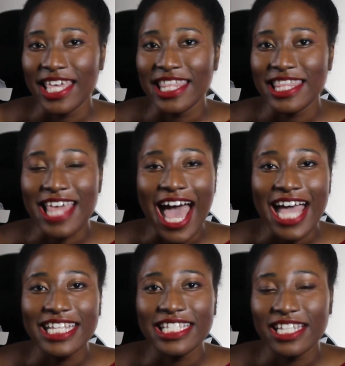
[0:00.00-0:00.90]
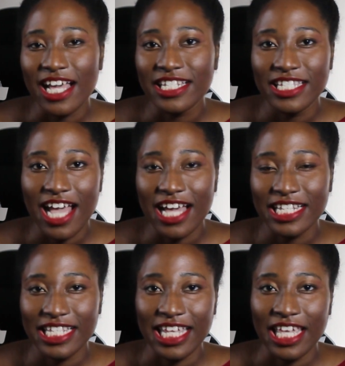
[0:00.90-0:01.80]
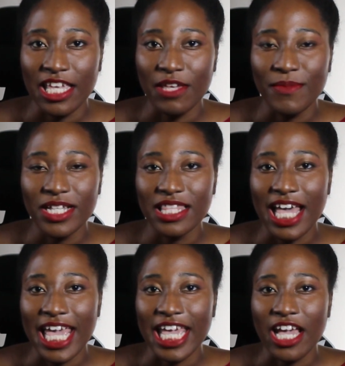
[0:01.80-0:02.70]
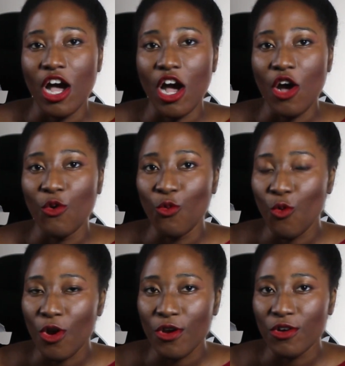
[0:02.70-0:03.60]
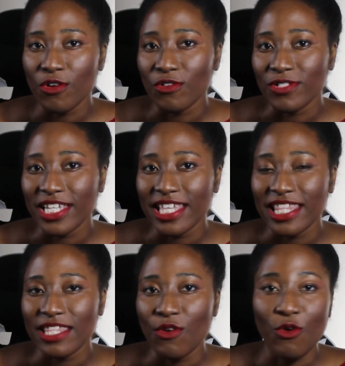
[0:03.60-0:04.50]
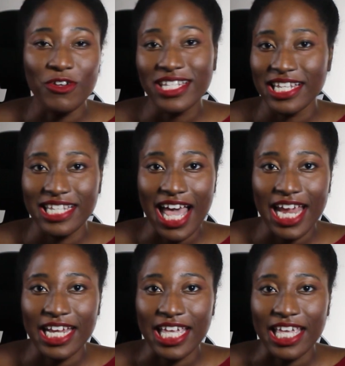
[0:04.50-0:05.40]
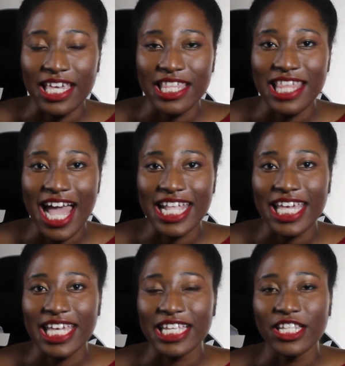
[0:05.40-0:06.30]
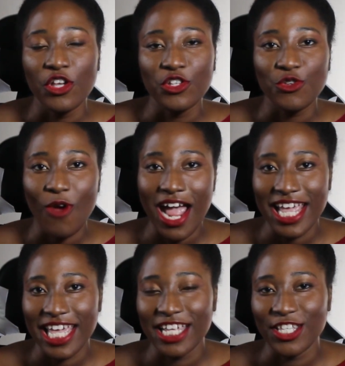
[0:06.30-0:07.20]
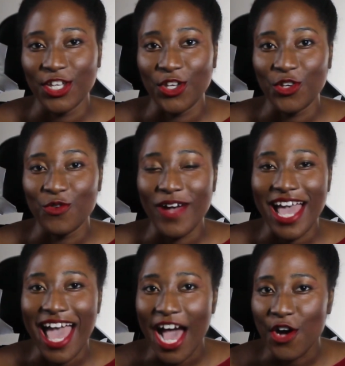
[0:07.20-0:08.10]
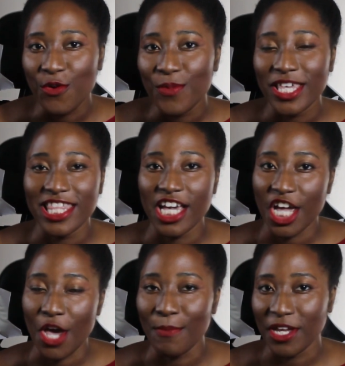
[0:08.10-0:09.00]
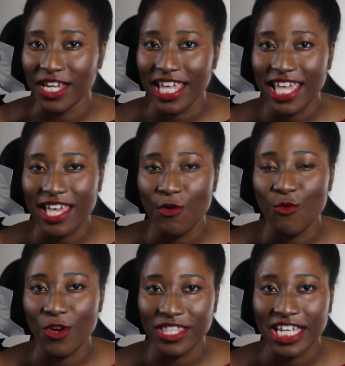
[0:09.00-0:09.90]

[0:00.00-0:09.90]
That does not seem like a world or society that is trying to help the community where these